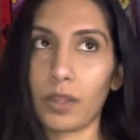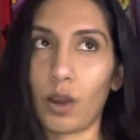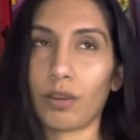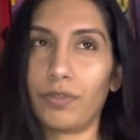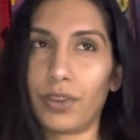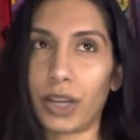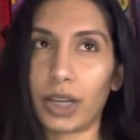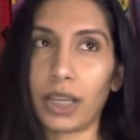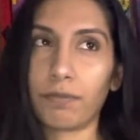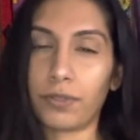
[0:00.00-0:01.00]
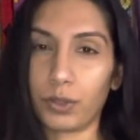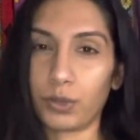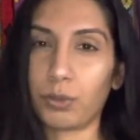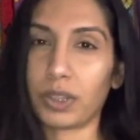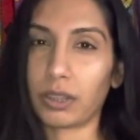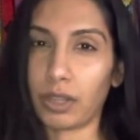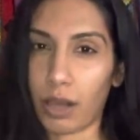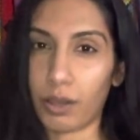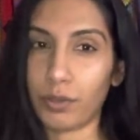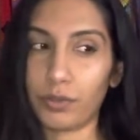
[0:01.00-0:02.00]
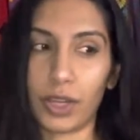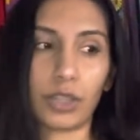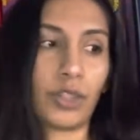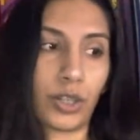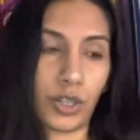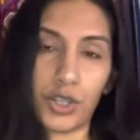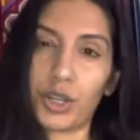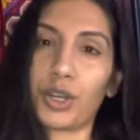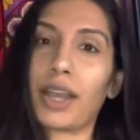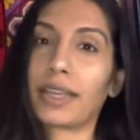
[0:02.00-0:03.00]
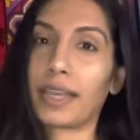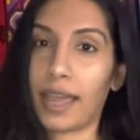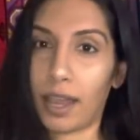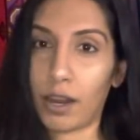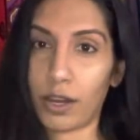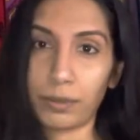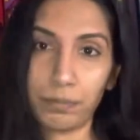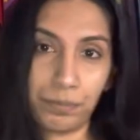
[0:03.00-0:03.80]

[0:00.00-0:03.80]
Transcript: are very filled with love and nurture and care